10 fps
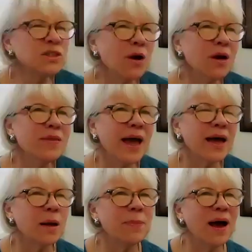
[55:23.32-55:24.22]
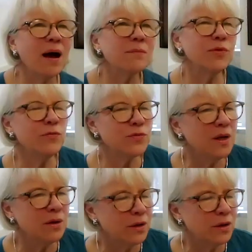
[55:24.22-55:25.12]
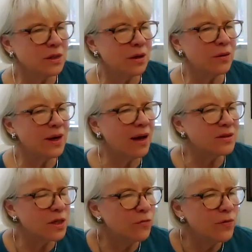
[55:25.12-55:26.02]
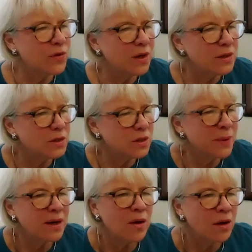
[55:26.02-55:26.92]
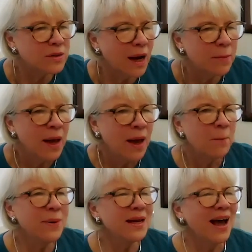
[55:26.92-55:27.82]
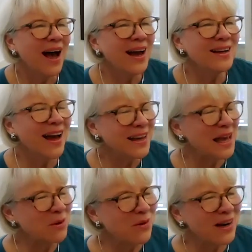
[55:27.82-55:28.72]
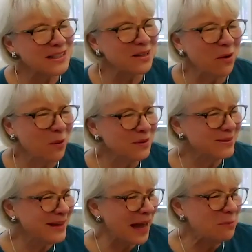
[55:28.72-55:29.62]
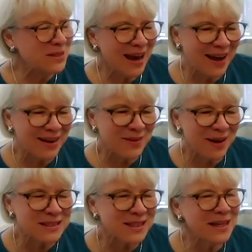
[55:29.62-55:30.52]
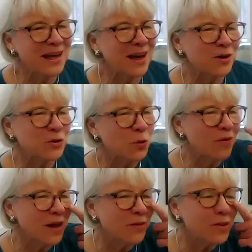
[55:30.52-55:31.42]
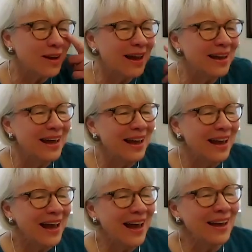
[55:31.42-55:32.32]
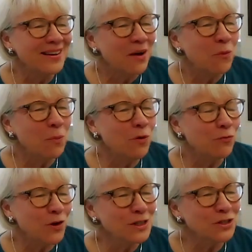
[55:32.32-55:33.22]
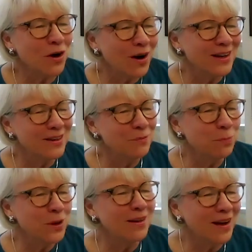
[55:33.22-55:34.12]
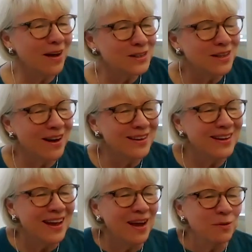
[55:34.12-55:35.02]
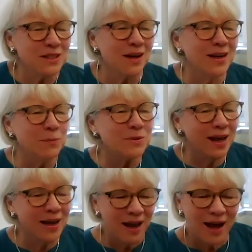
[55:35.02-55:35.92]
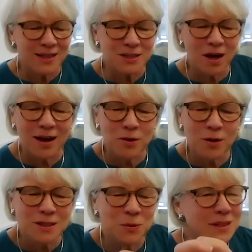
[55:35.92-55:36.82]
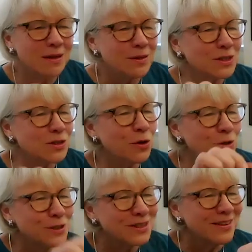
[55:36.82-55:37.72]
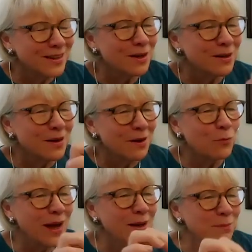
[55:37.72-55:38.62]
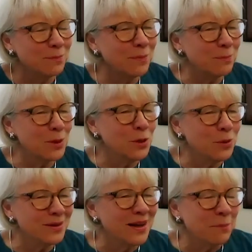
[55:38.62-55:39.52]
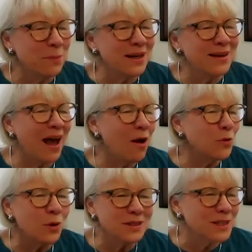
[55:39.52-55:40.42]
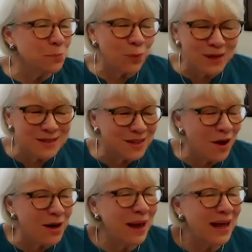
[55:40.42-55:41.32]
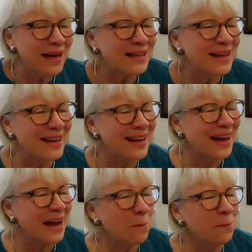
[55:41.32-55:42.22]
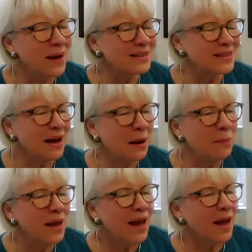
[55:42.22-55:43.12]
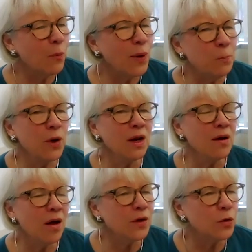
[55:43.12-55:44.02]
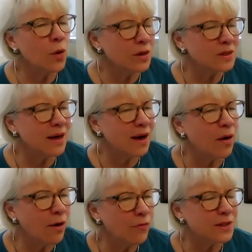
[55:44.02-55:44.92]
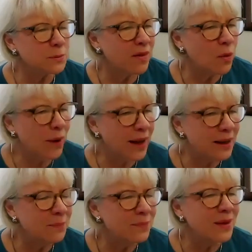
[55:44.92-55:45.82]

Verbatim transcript: started that about 15 years ago now, 10, 15 years. He's been a long time. But I, I came across an old name tag when I was cleaning out a drawer the other day. And when we first started putting colors on, it was on a name tag. I saw, I noticed it was little stickers, little red, blue, and but now, of course, it's printed automatically. But uh, we put it on the doors at our office, by the way,